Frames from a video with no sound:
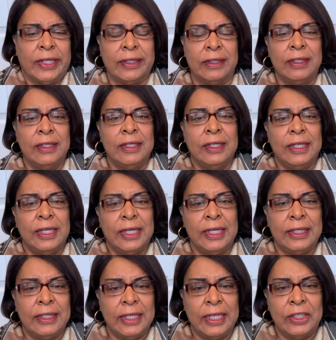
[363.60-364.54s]

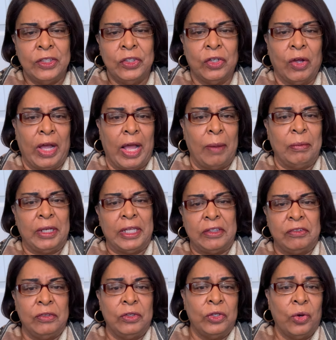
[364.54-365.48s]
and you know, I'm gonna
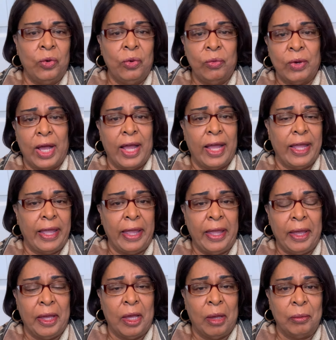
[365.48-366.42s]
let you know who I
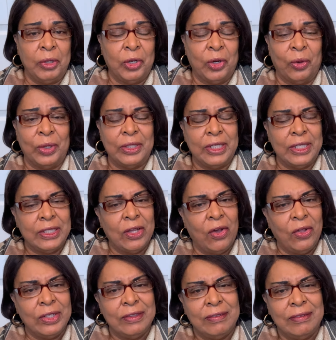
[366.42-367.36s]
am, you know, and
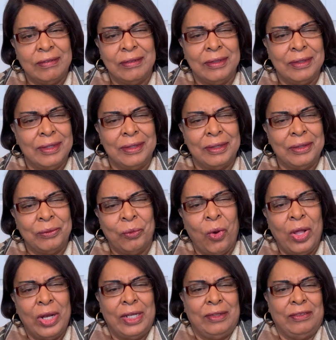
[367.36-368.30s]
all this,
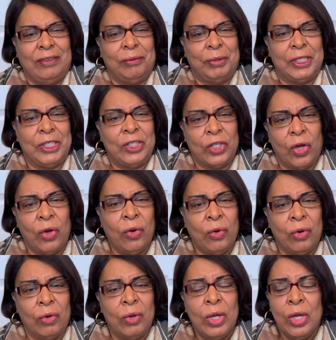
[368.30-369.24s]
wanting to be
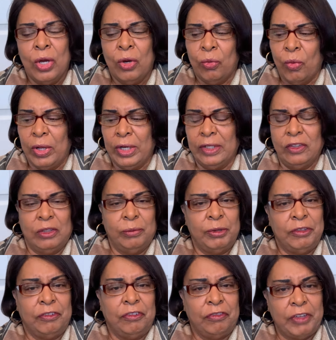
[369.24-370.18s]
known, wanting to
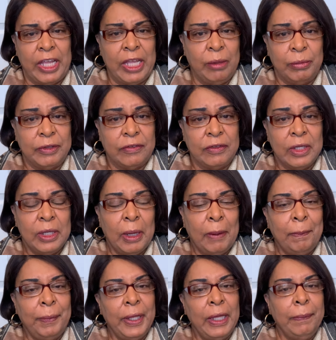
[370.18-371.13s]
be famous.
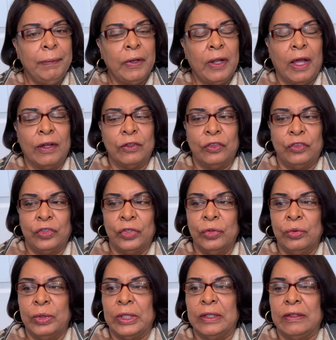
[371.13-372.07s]
People are
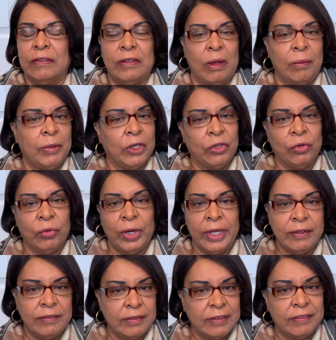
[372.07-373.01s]
doing some of the
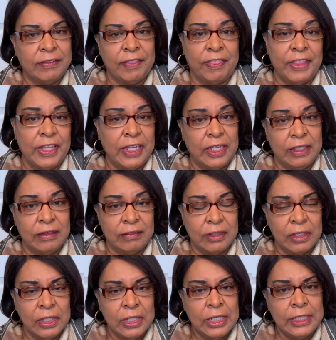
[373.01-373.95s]
craziest things
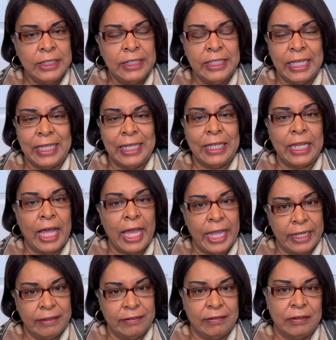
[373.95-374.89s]
to get
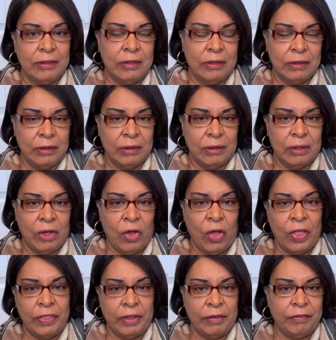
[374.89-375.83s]
likes
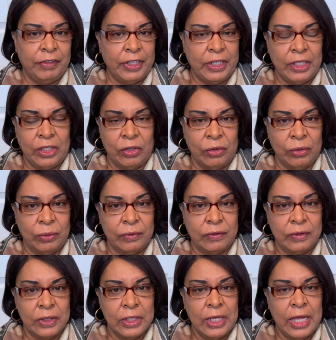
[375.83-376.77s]
on their videos.